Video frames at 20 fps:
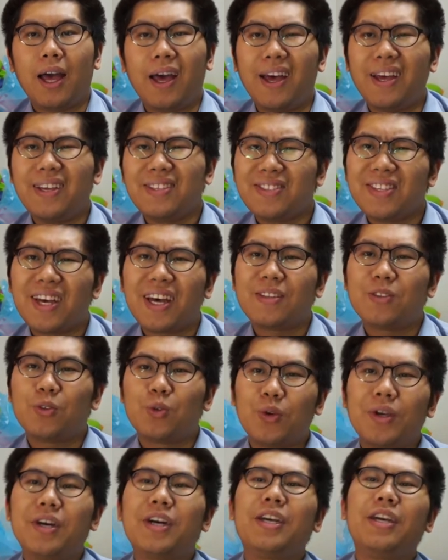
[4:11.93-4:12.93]
is that
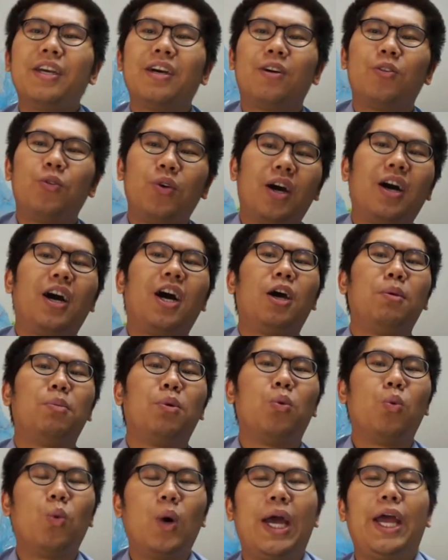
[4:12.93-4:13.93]
really a
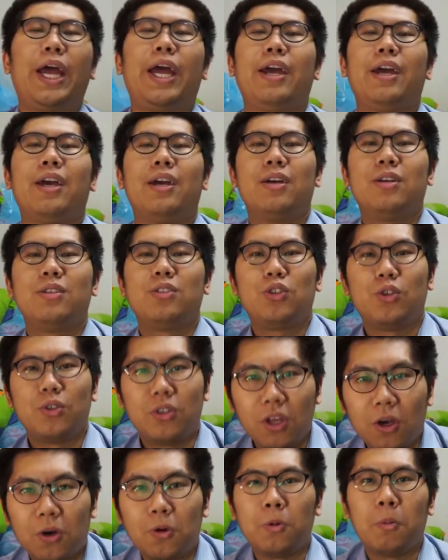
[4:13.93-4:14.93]
reliable way to
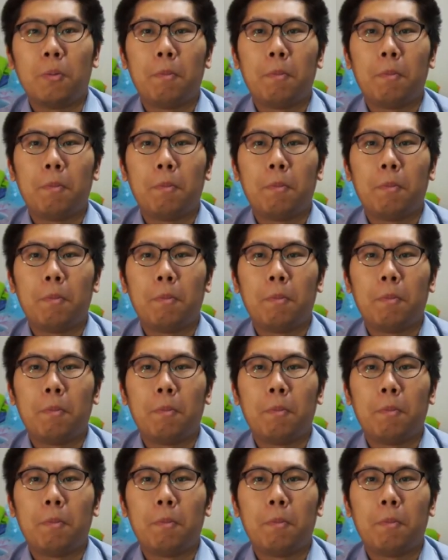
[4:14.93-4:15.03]
know?